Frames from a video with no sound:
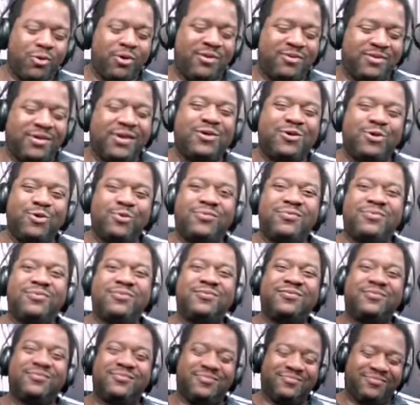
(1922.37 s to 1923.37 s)
Brother
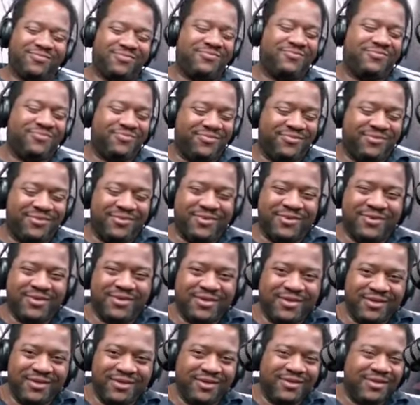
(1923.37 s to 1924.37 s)
Pierre, and the
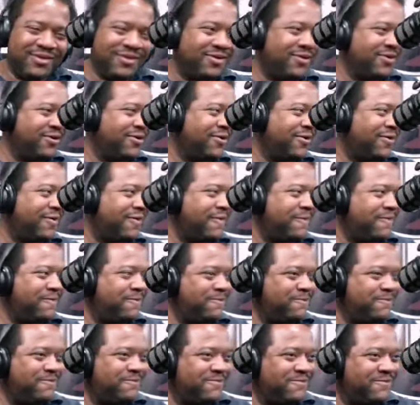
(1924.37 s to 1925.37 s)

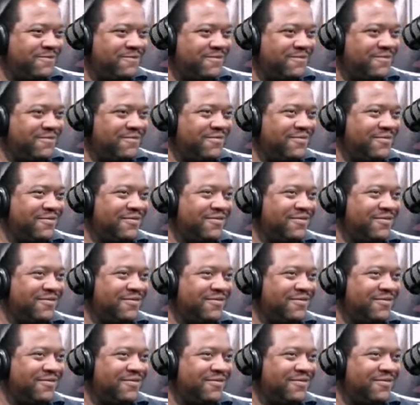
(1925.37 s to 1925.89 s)
person that's